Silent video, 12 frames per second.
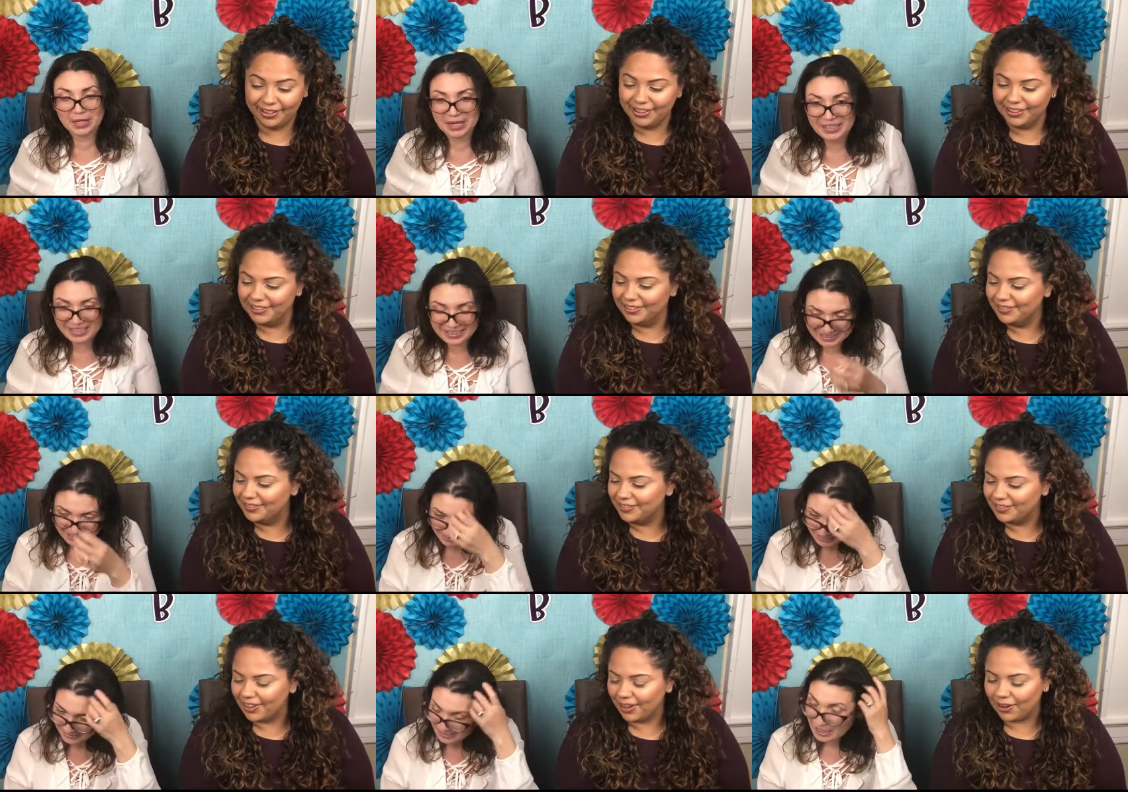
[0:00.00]
Speaker 1: Okay, that's
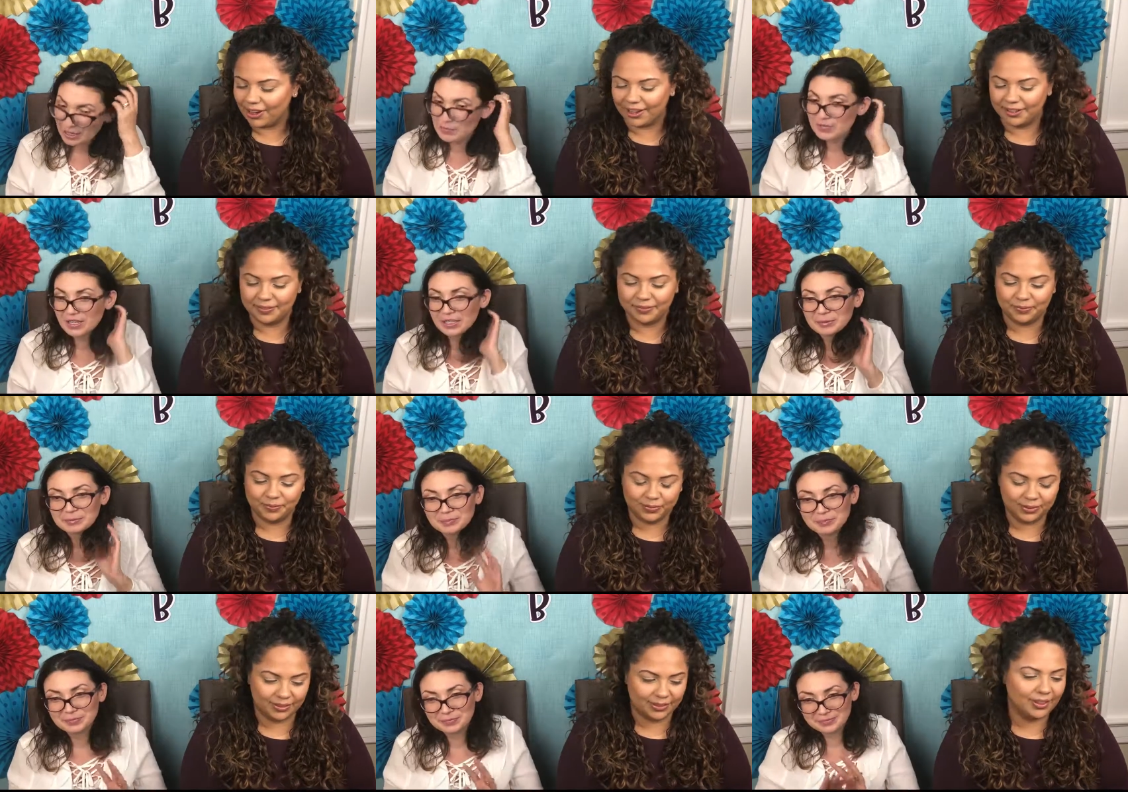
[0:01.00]
it. Okay. I'm done.
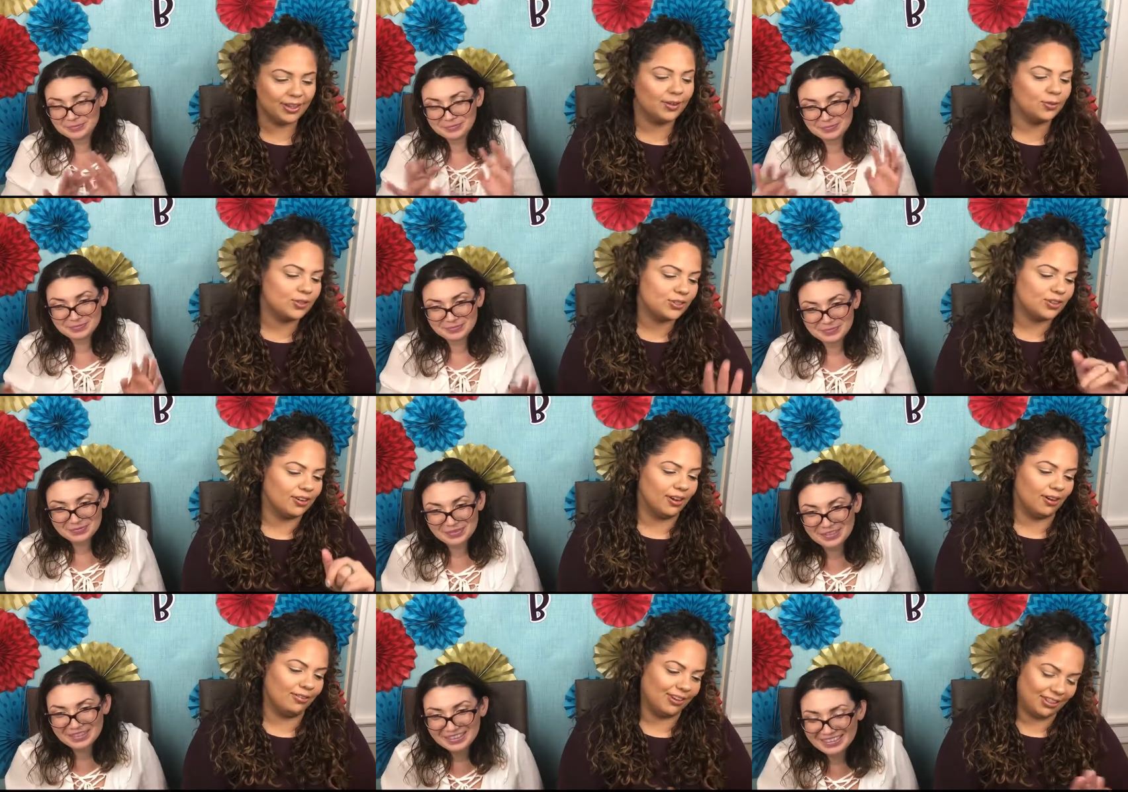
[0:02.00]
Speaker 2: We'll start
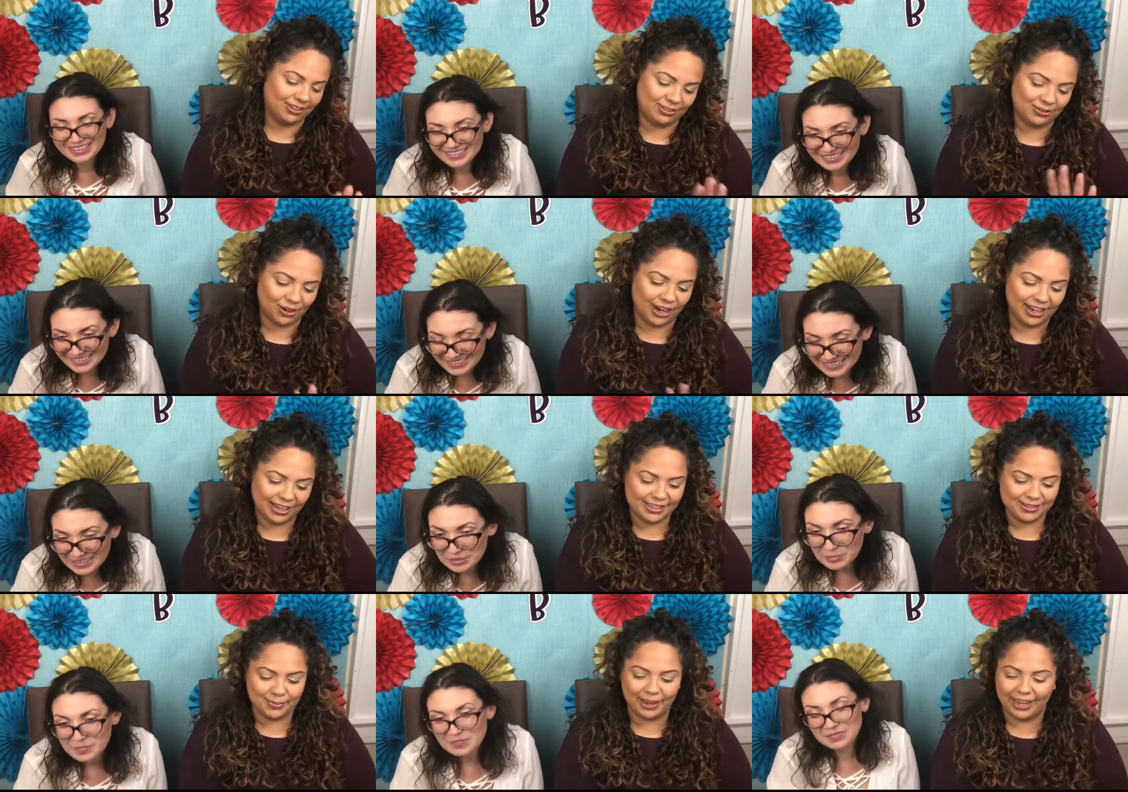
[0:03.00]
off with it's Friday
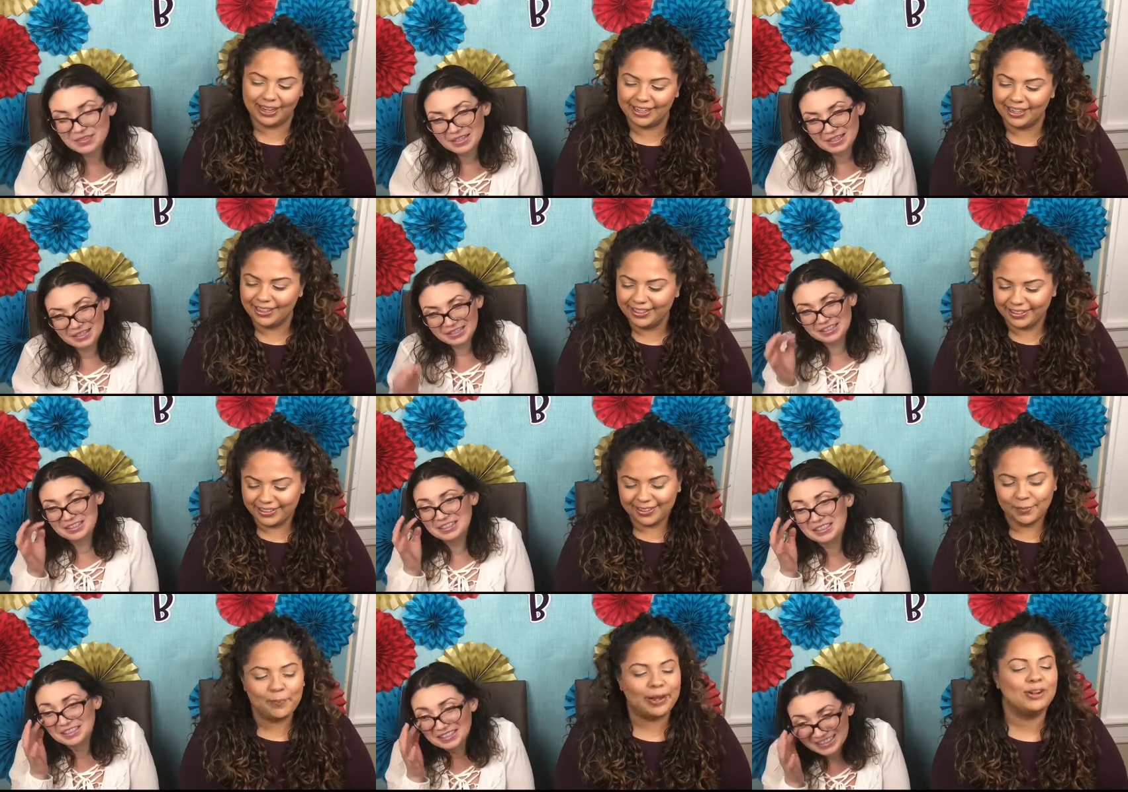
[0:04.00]
to make
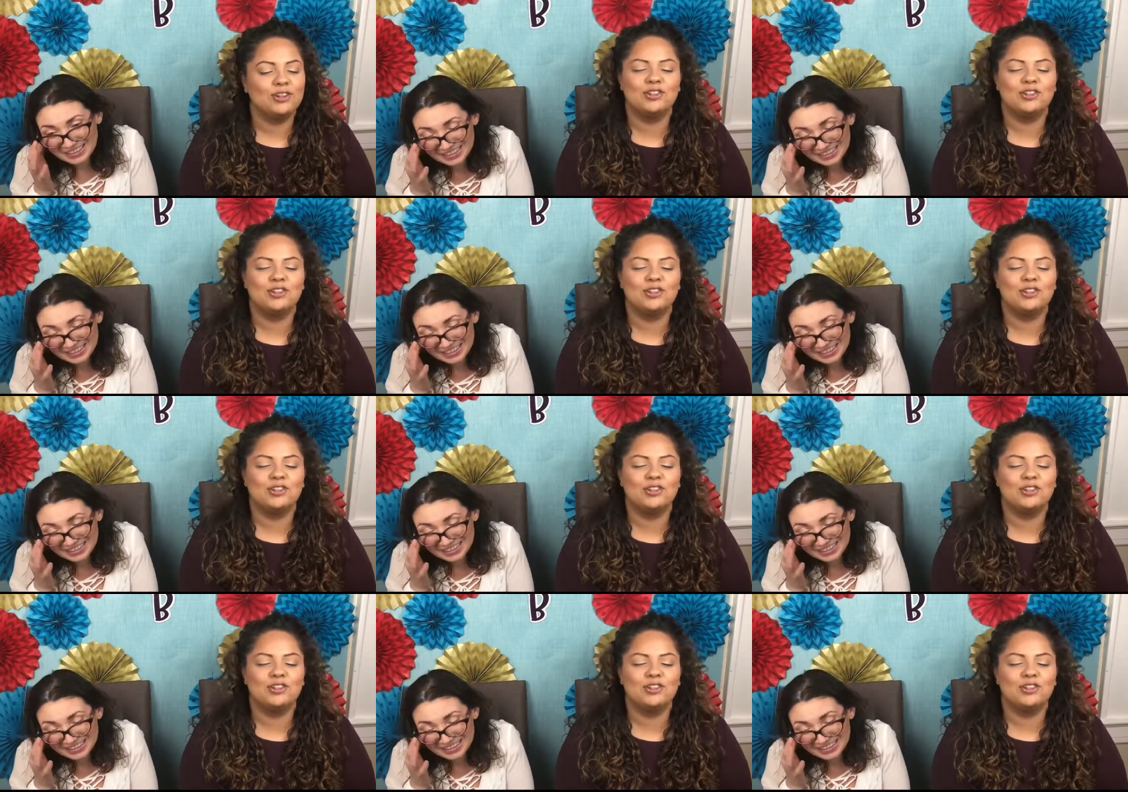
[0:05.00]
it better